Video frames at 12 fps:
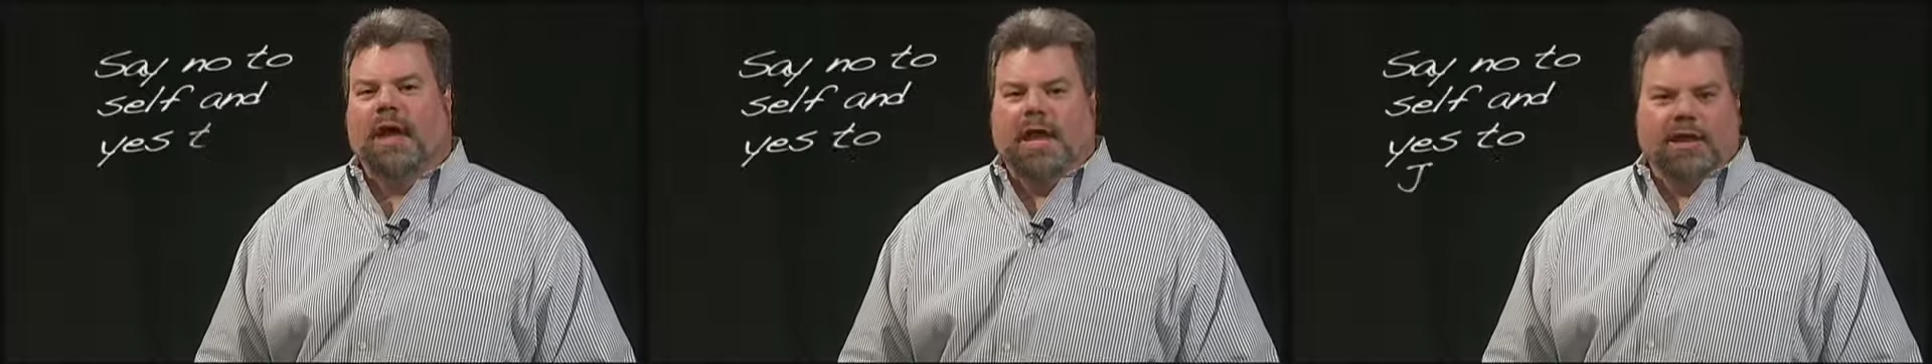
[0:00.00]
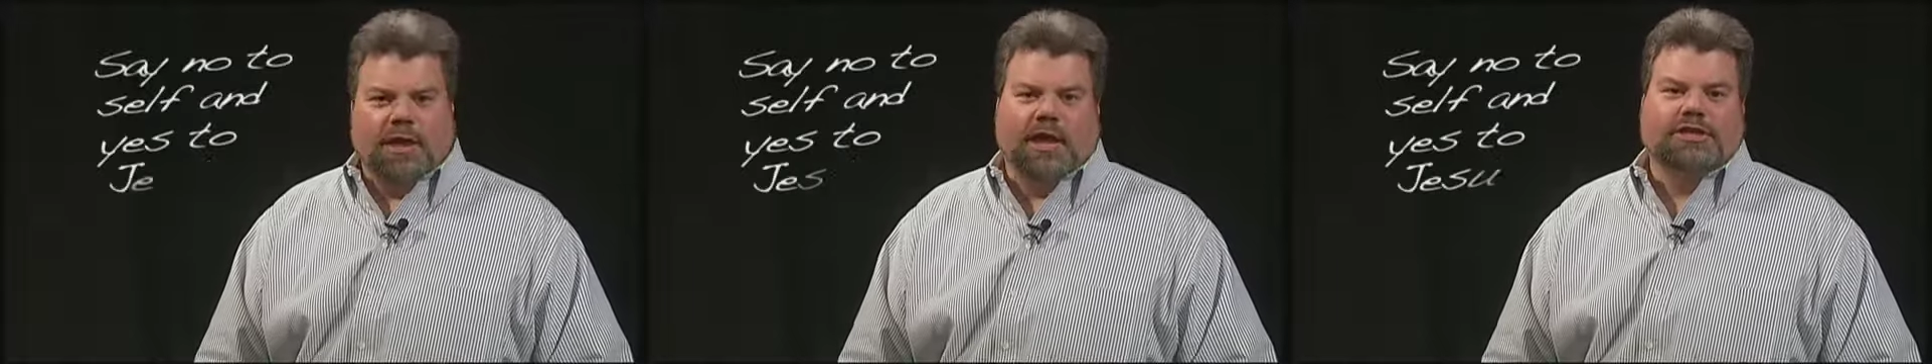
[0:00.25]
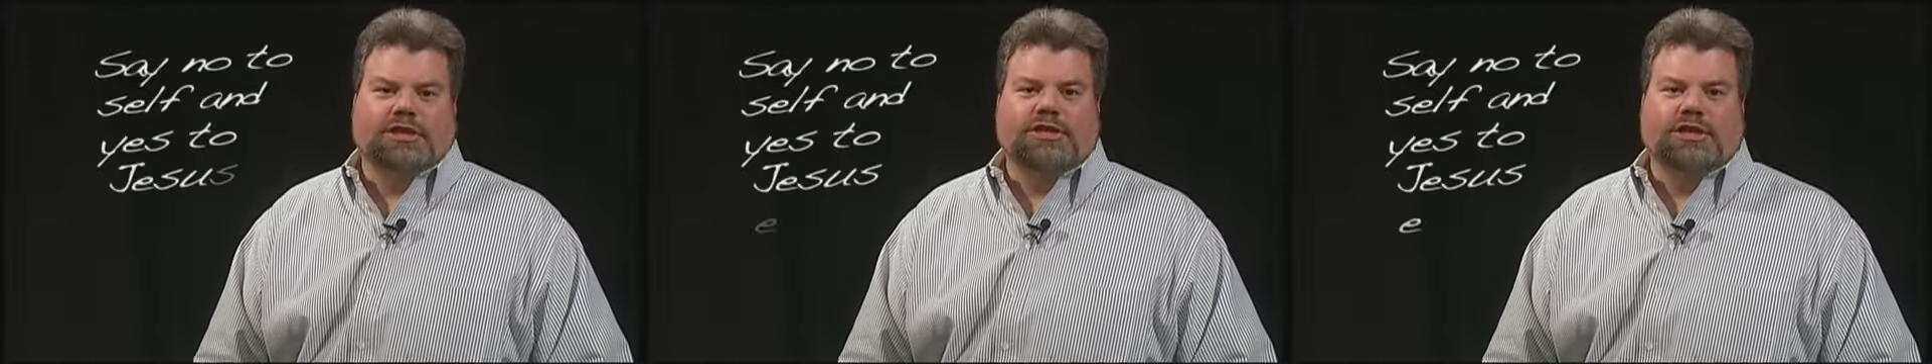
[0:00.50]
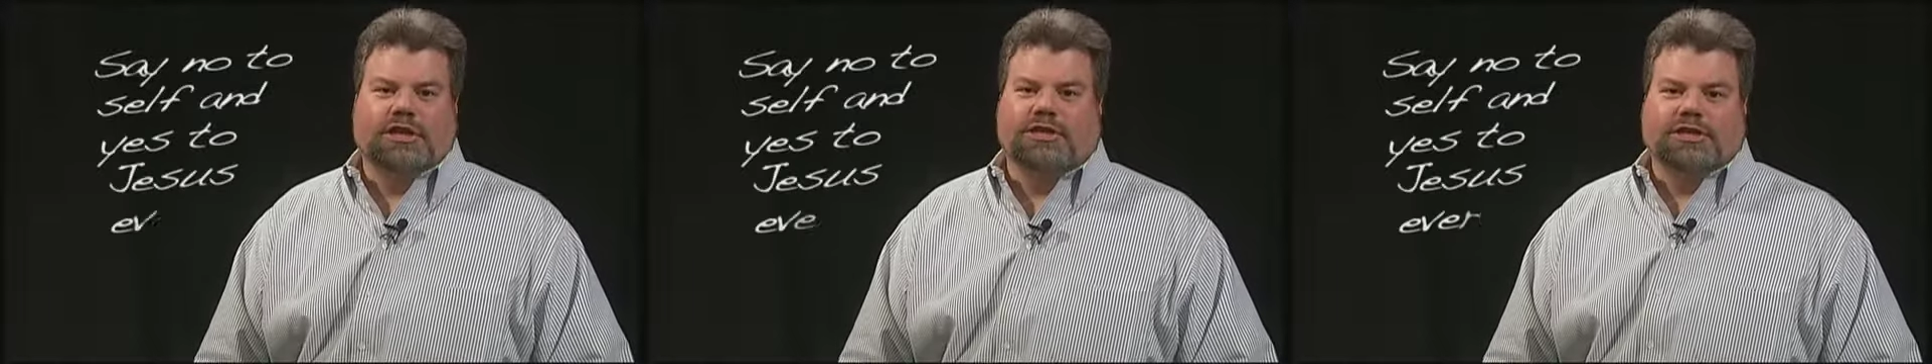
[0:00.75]
and yes to
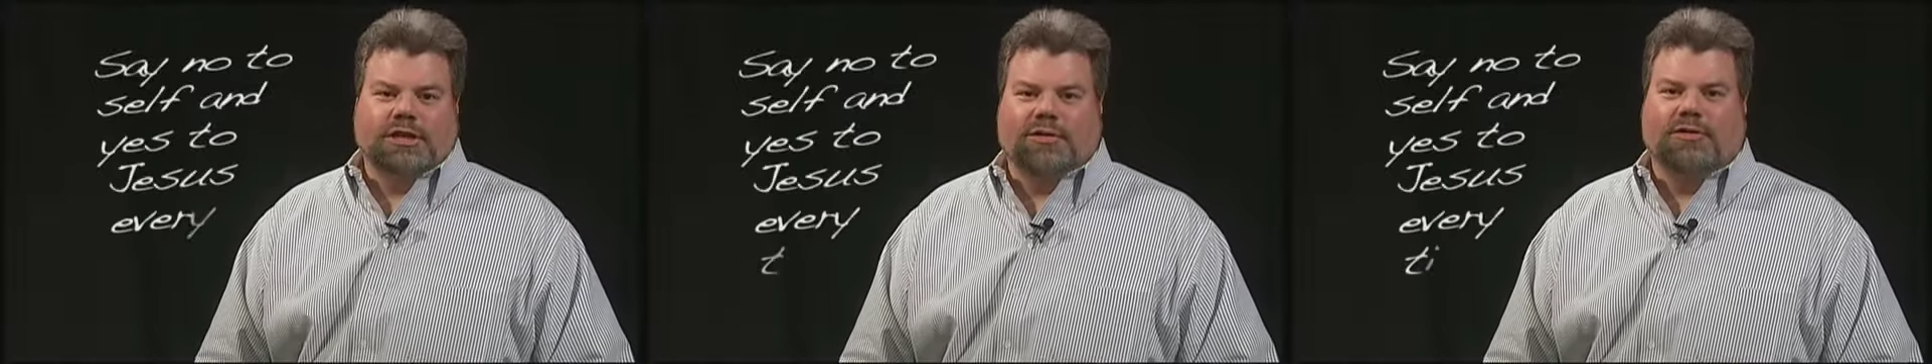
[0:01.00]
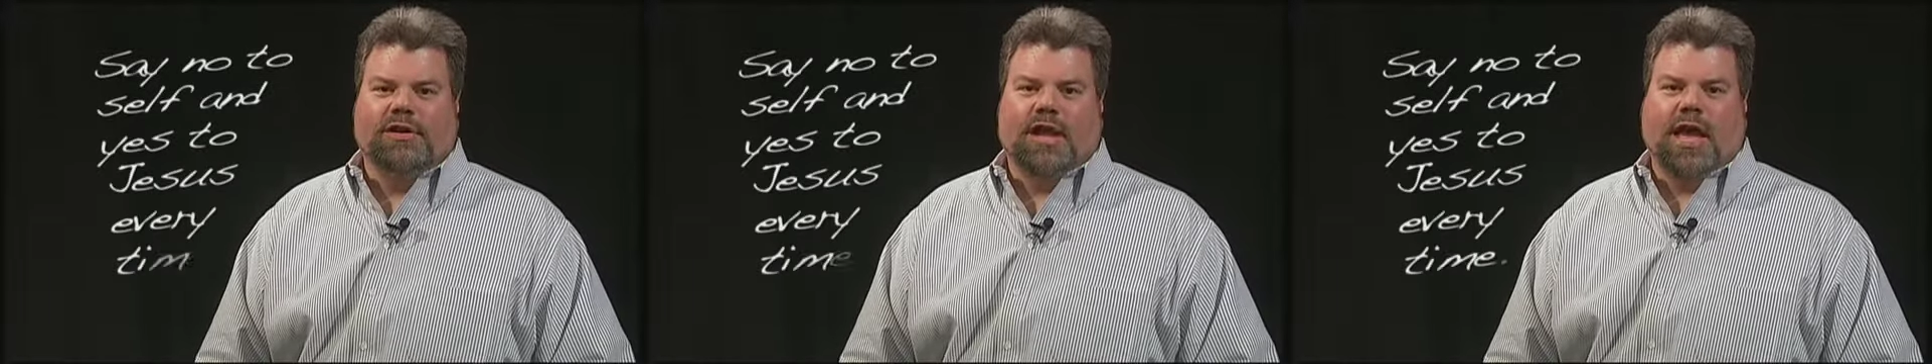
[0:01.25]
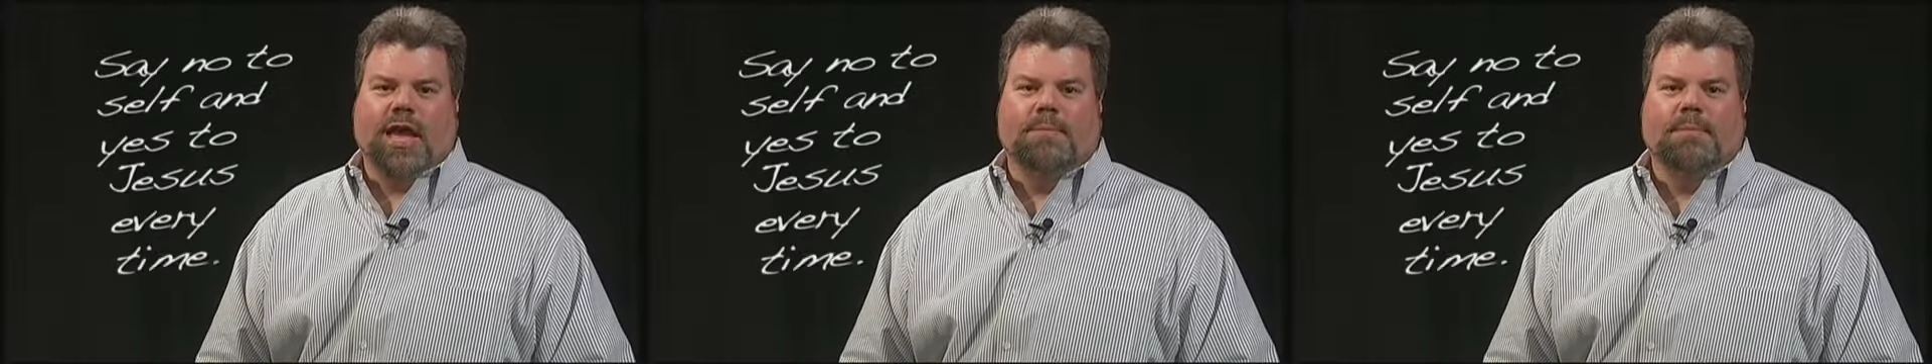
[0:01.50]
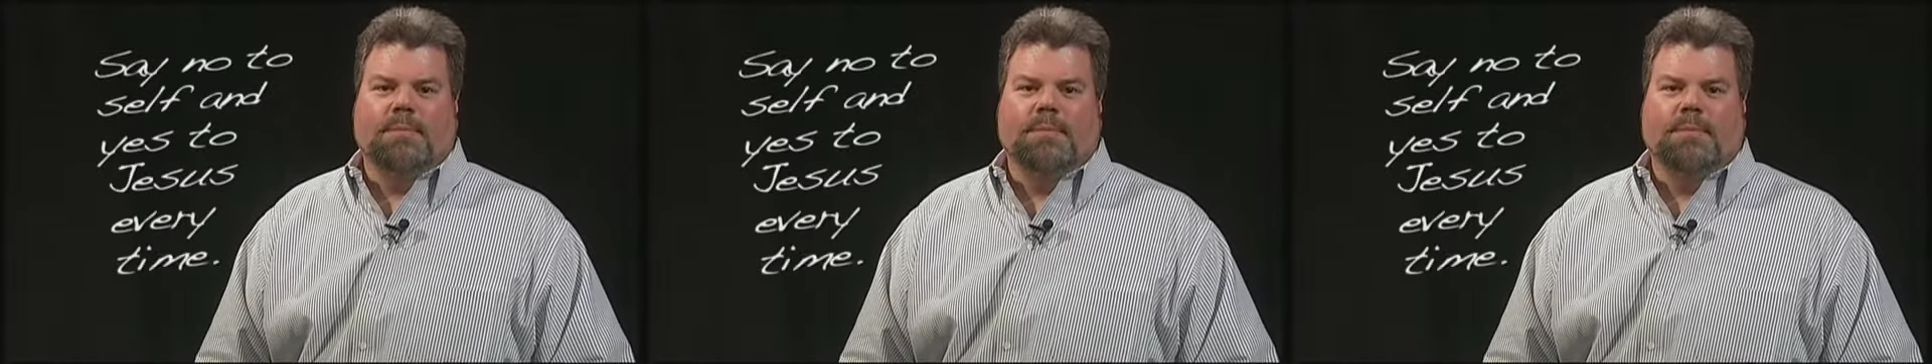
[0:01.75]
Jesus every time.